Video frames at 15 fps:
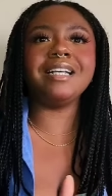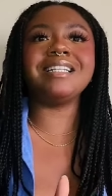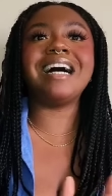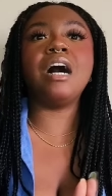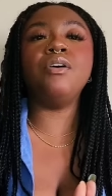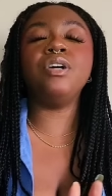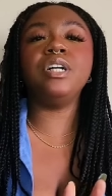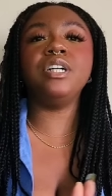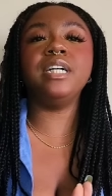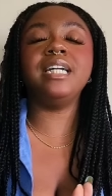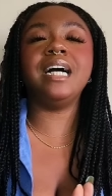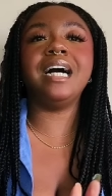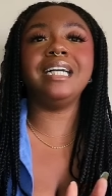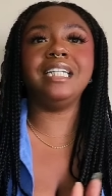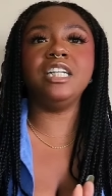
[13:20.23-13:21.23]
how could
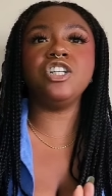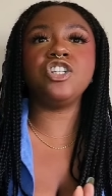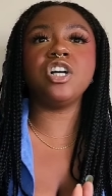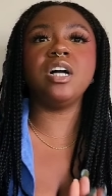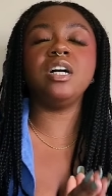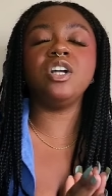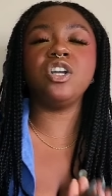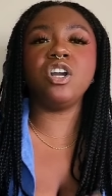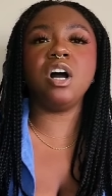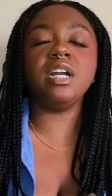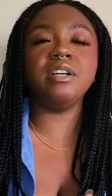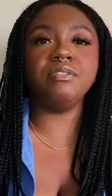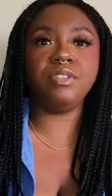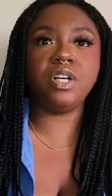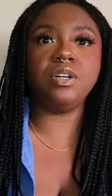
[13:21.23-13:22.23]
Aisha not
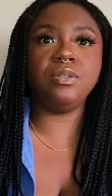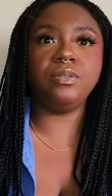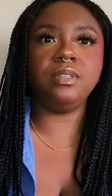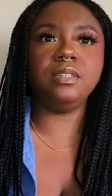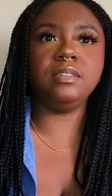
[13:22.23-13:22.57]
have known?